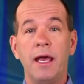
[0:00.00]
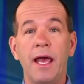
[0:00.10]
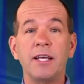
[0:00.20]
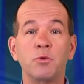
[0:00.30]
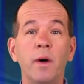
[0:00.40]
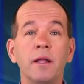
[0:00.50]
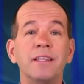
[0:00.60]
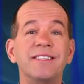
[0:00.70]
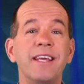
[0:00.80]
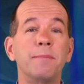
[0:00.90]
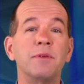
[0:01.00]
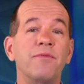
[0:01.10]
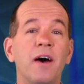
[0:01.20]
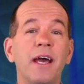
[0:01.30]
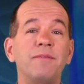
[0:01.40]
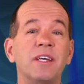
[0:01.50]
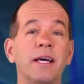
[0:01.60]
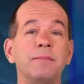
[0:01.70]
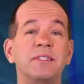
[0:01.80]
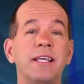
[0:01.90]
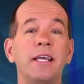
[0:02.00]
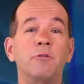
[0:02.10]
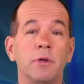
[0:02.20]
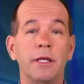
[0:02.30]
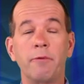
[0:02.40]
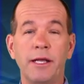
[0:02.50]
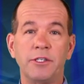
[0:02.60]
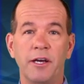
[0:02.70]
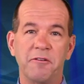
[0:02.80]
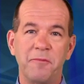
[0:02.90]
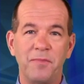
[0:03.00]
as well as the up to 5 times D drilling ratio.